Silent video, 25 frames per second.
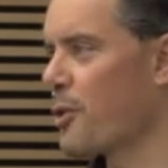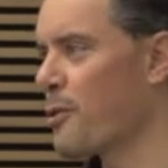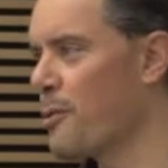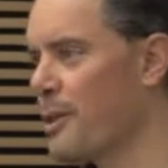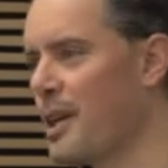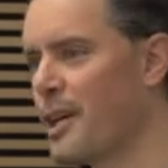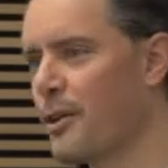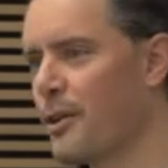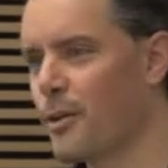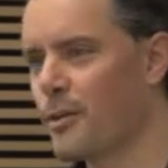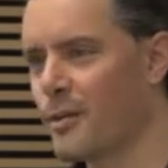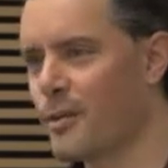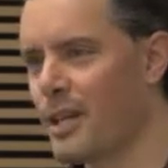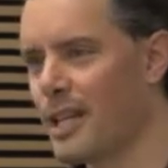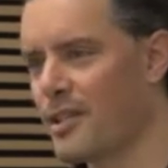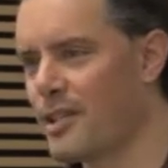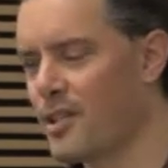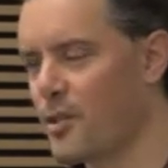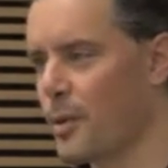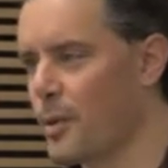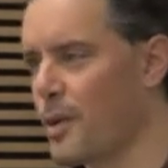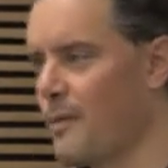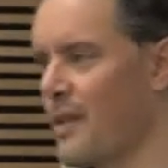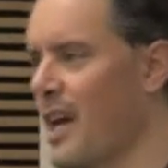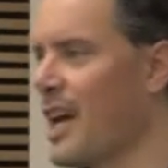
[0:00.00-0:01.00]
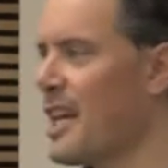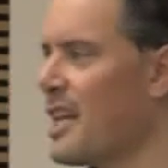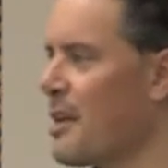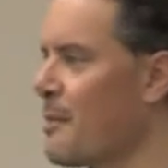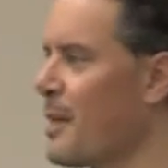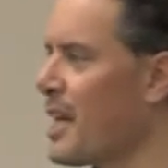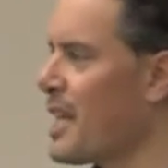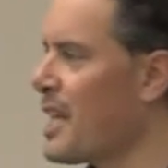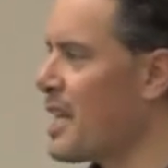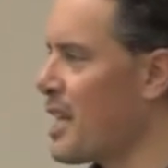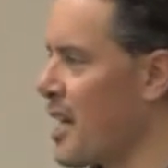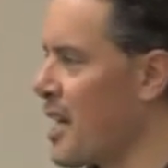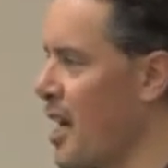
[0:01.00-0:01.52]
Creator let sort of
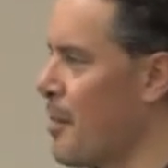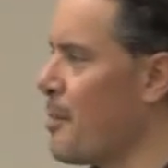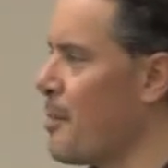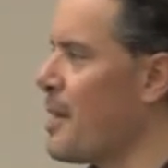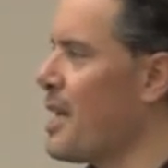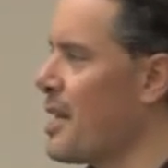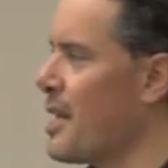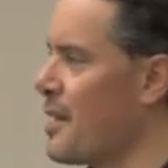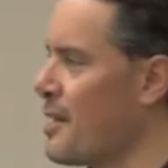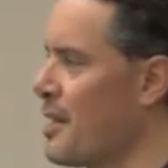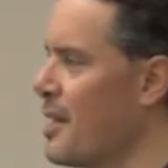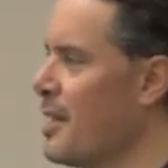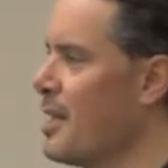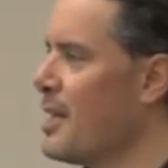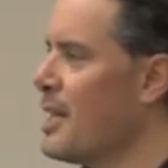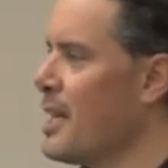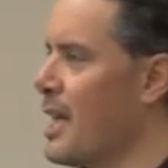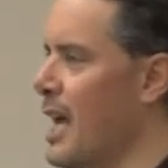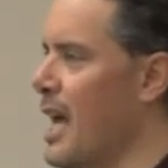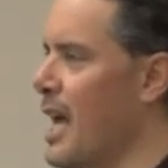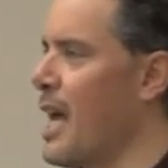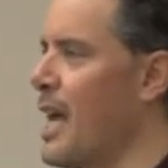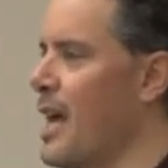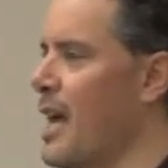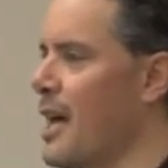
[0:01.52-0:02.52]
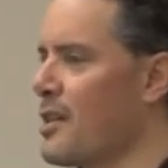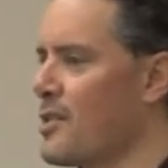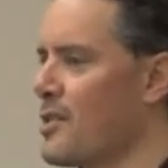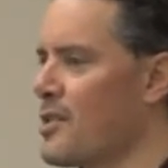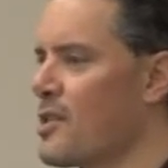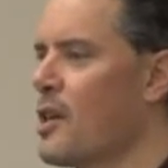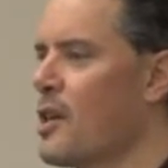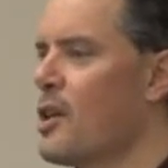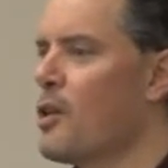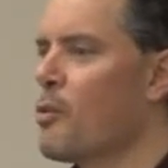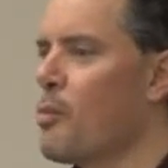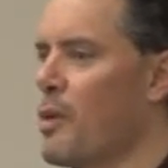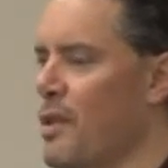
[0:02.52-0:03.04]
anybody come in and
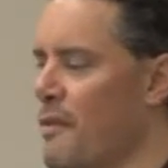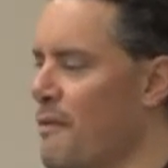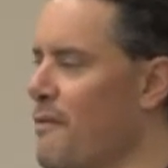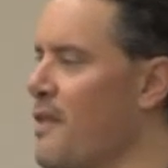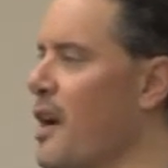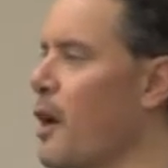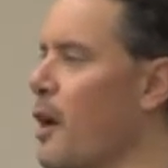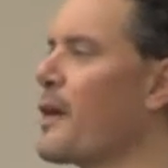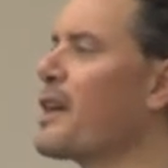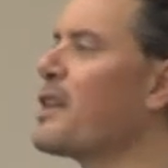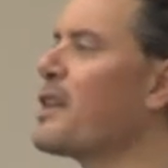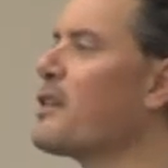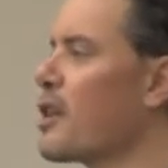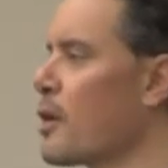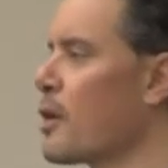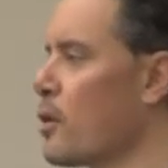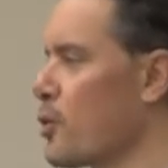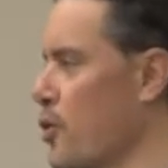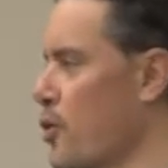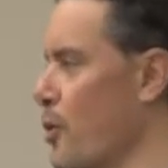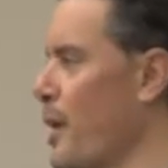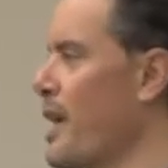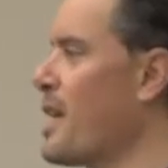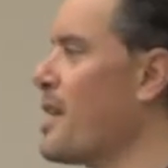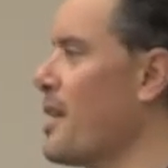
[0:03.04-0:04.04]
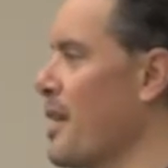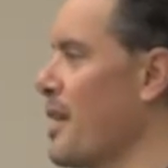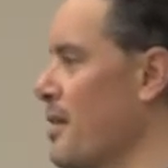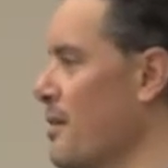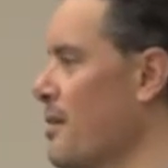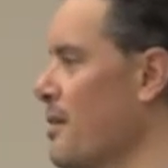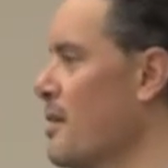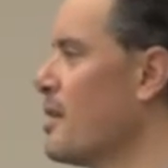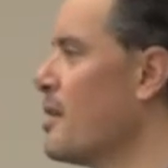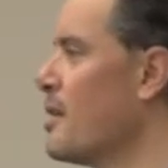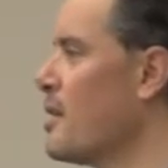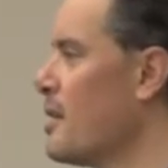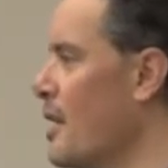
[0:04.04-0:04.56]
with very little training
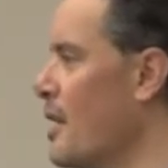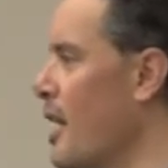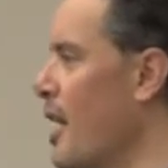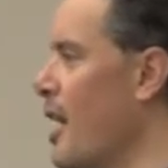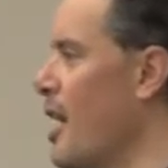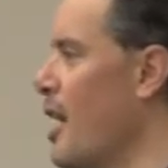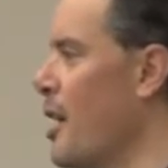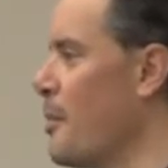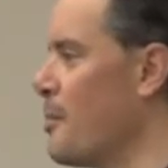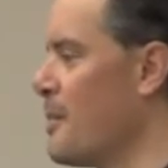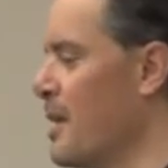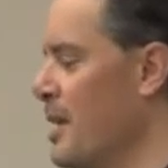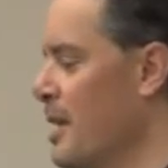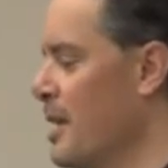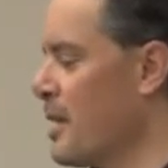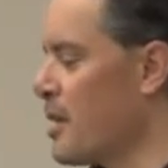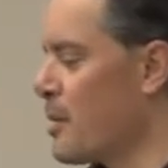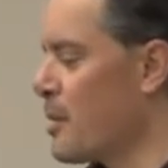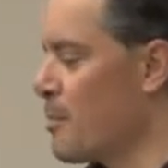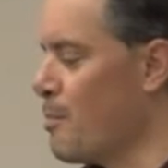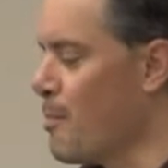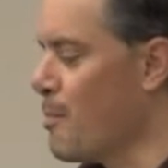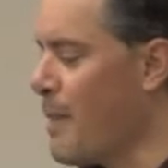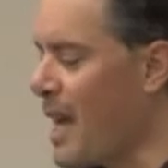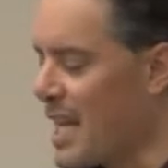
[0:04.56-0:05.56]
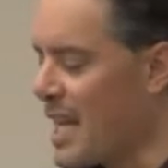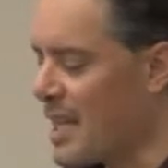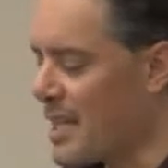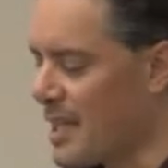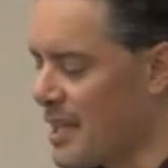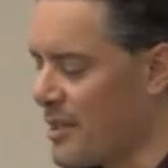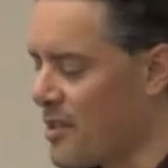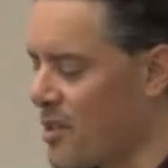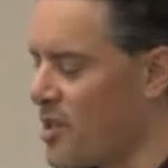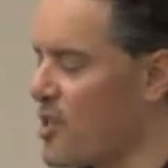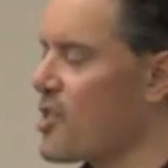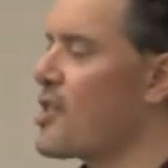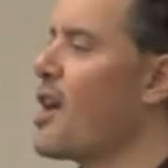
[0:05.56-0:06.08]
make
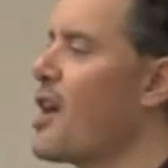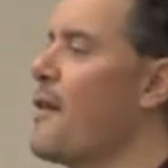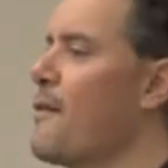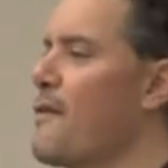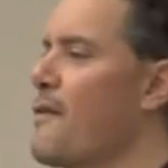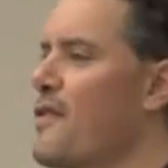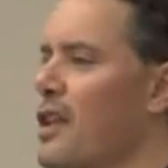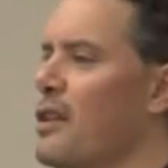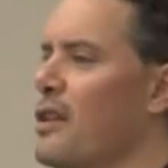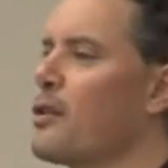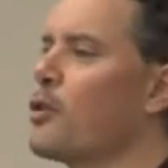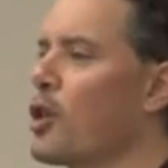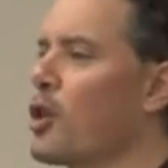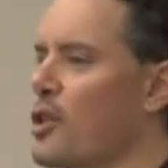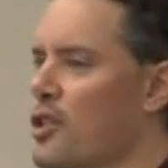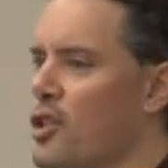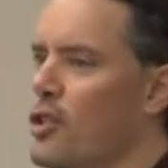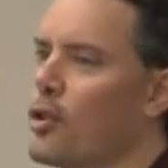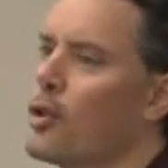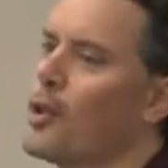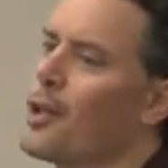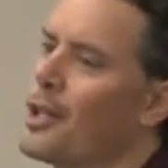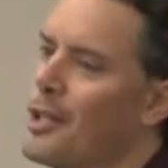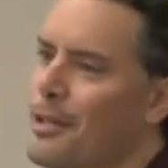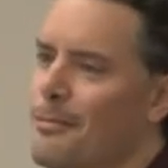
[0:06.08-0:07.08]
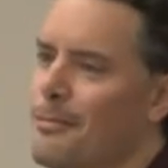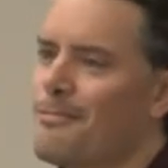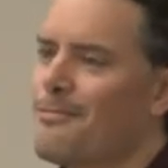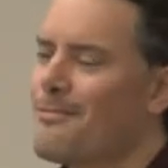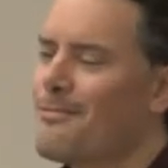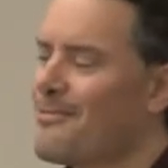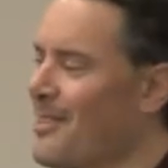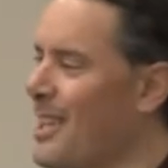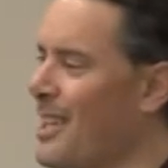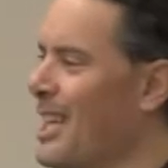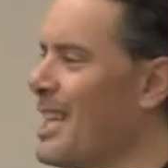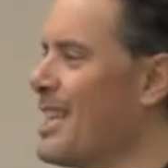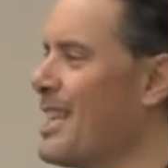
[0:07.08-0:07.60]
stuff that looked good.
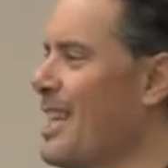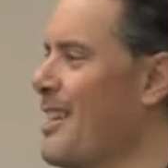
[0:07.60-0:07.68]
right?